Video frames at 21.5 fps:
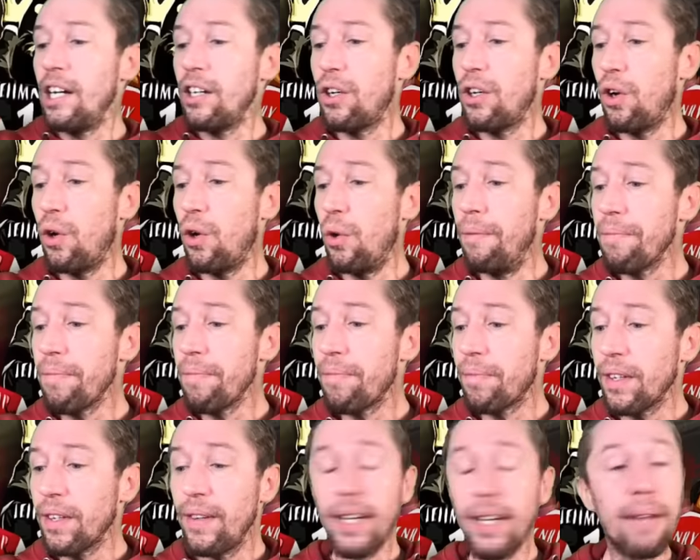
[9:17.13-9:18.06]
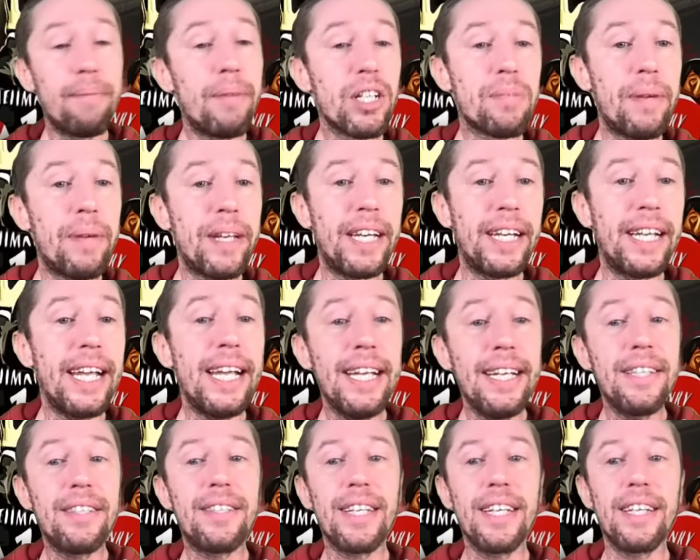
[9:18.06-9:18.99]
Cool. It must be the
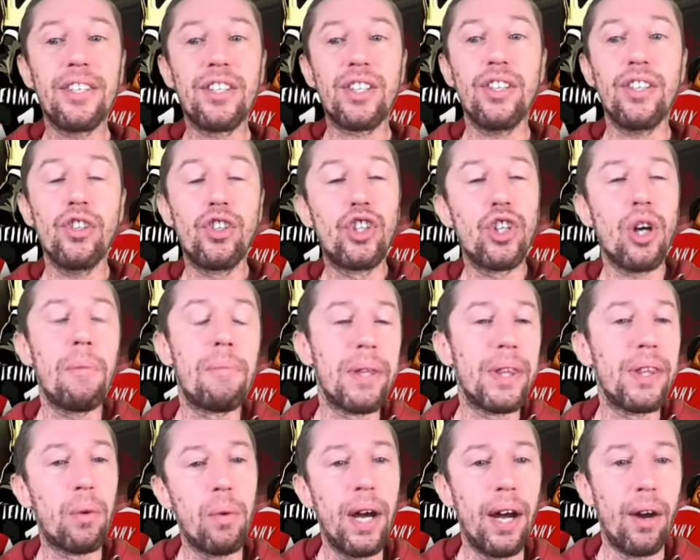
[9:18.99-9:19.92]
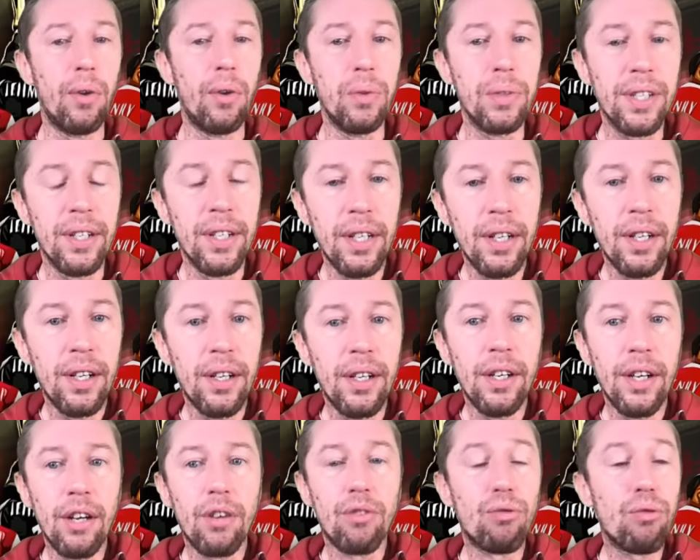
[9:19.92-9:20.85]
easiest job in the world,
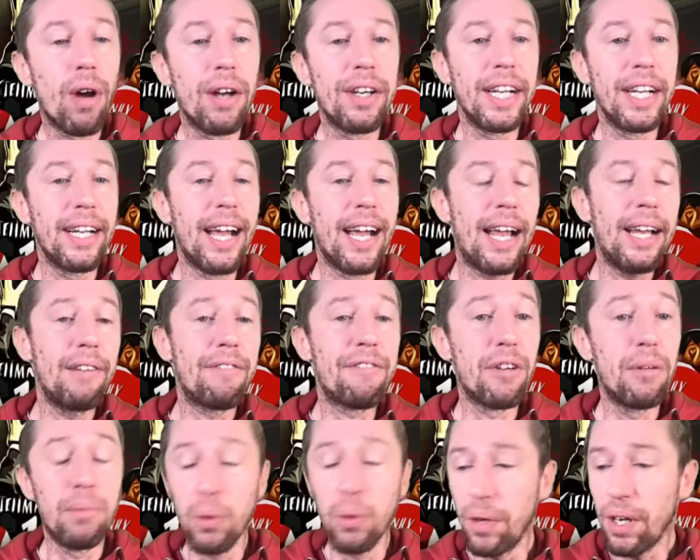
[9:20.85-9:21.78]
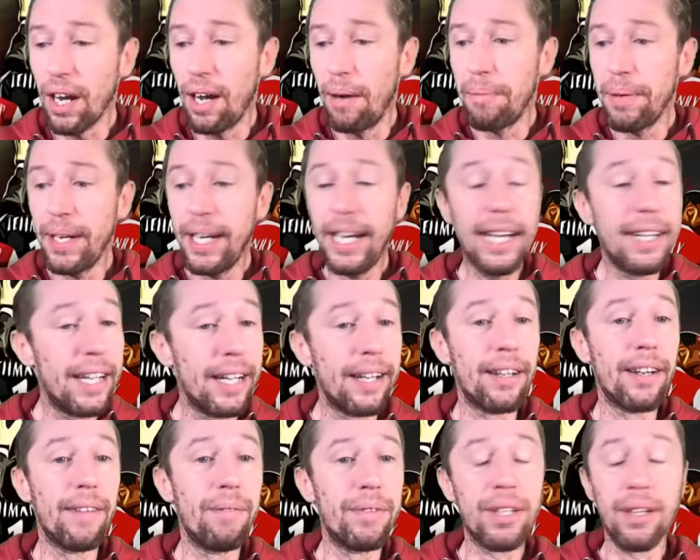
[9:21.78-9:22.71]
running a football club in
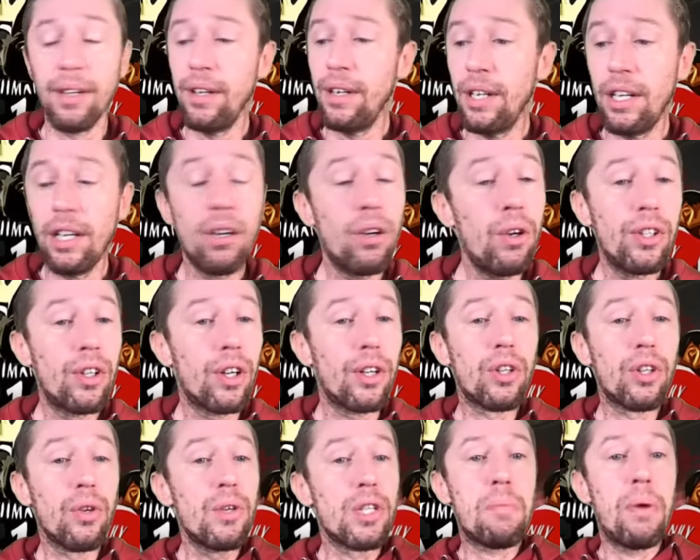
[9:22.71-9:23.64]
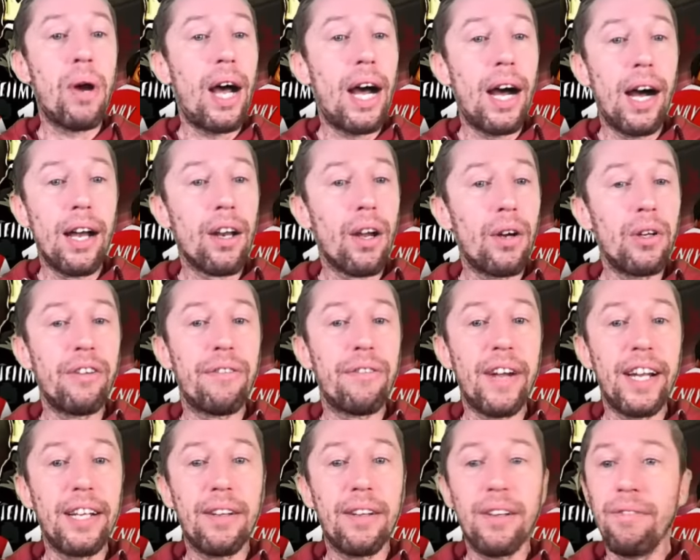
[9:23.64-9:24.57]
England. All you've got to do is put out a load of
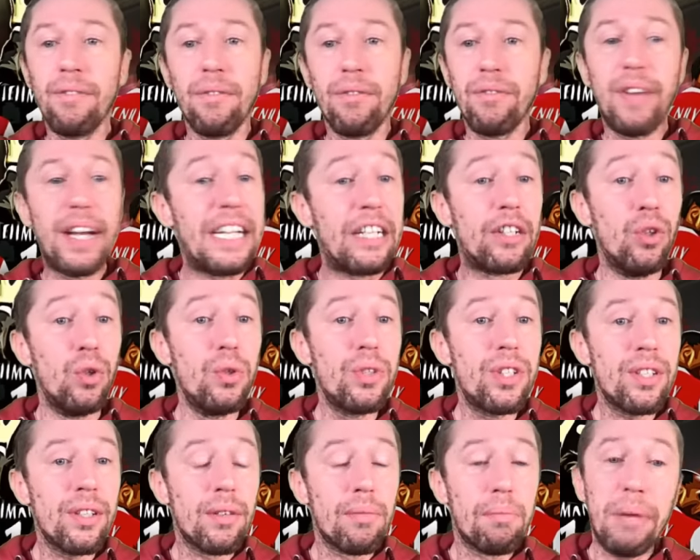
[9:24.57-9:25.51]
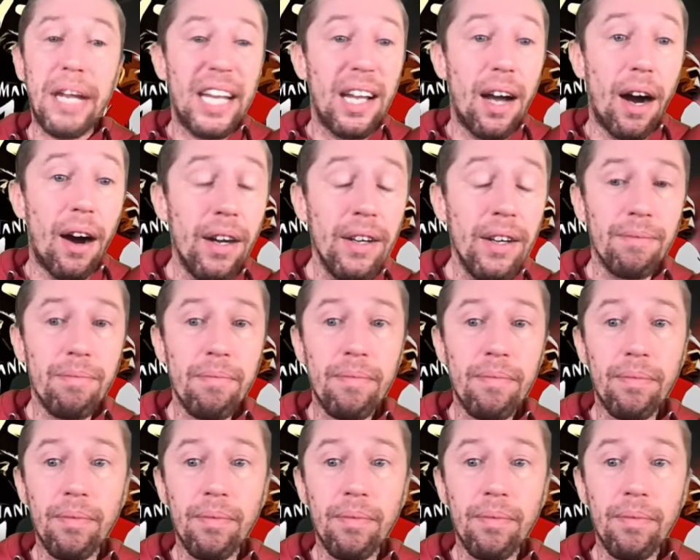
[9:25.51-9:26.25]
fake news, PR,